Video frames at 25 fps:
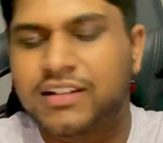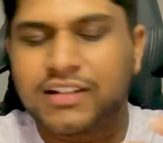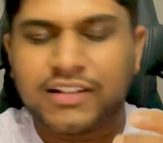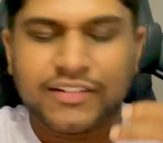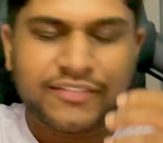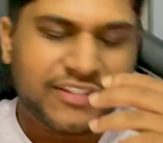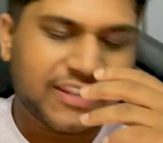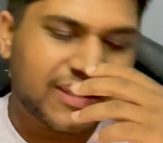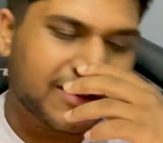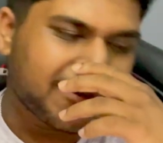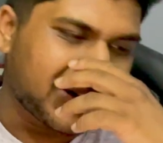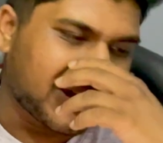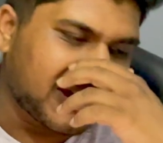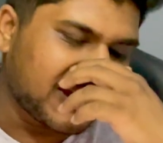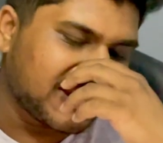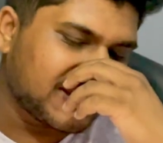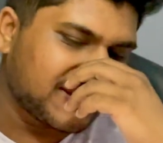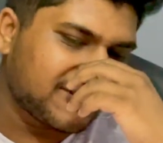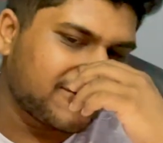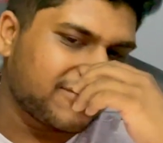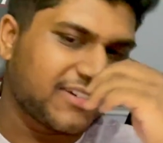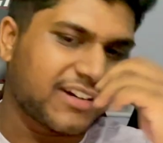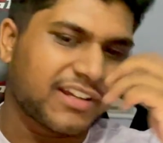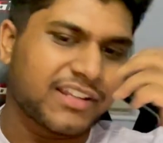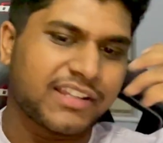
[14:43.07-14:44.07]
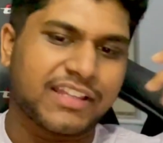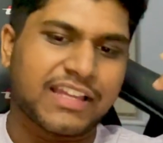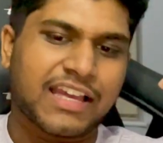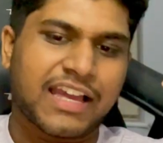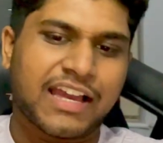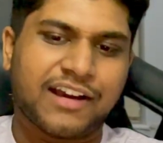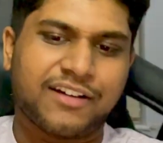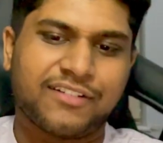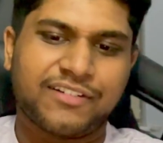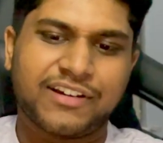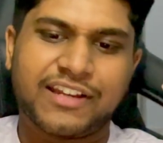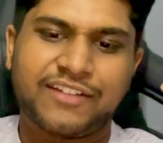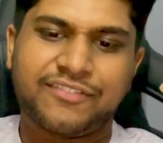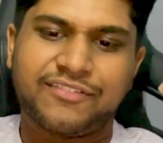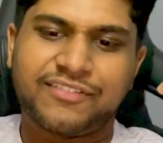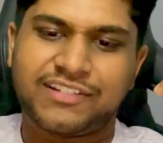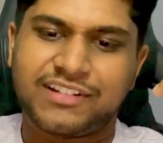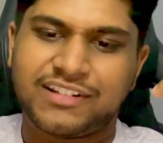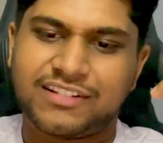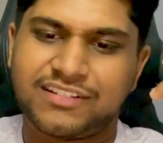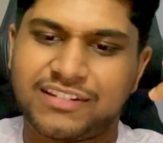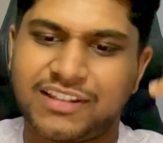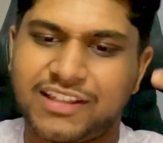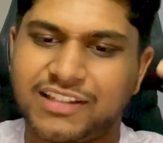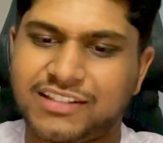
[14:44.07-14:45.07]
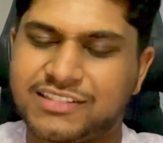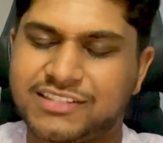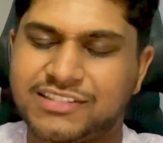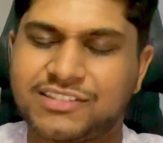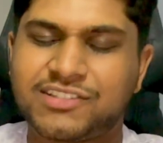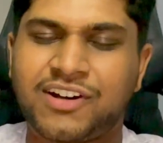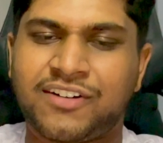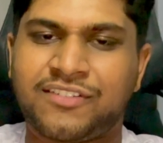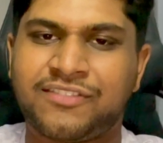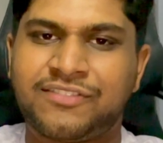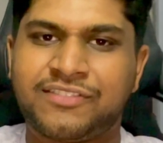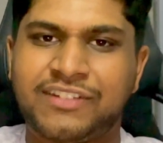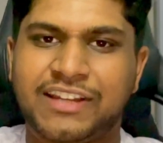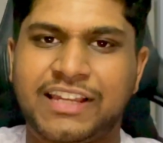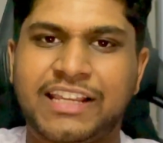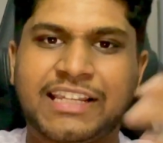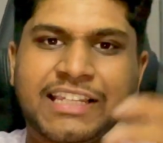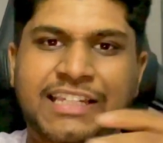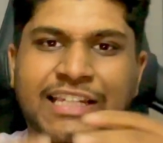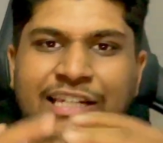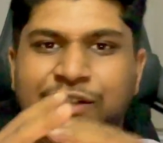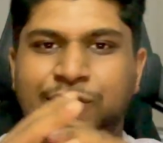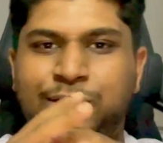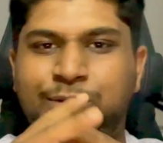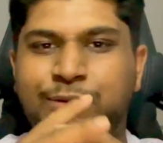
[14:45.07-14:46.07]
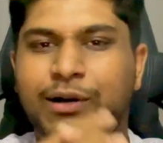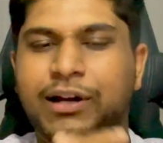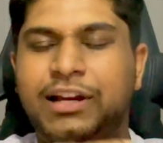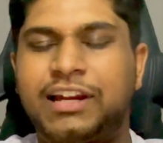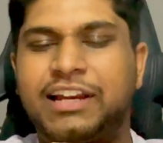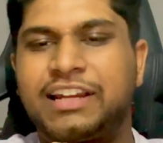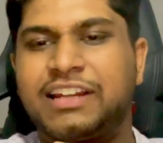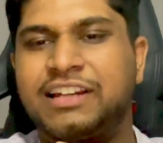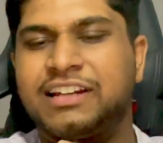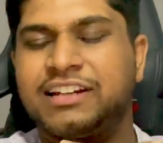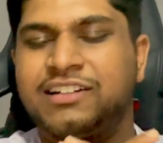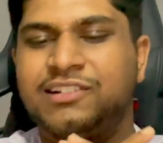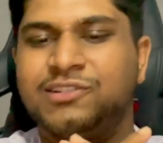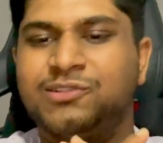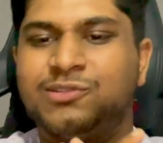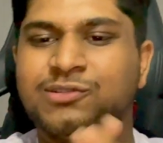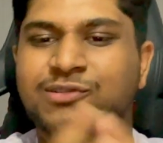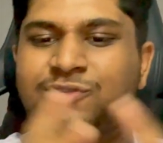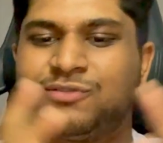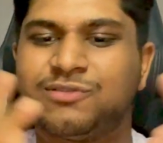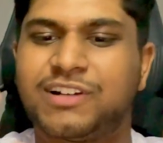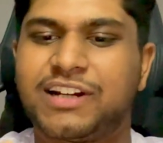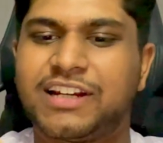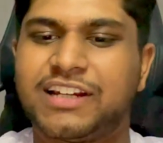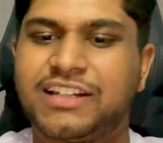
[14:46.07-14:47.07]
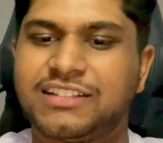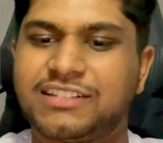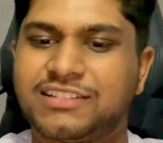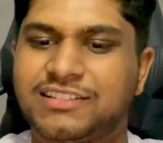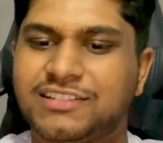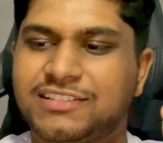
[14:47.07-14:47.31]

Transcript: if you think about it, it's funny how like stuff intertwined, right?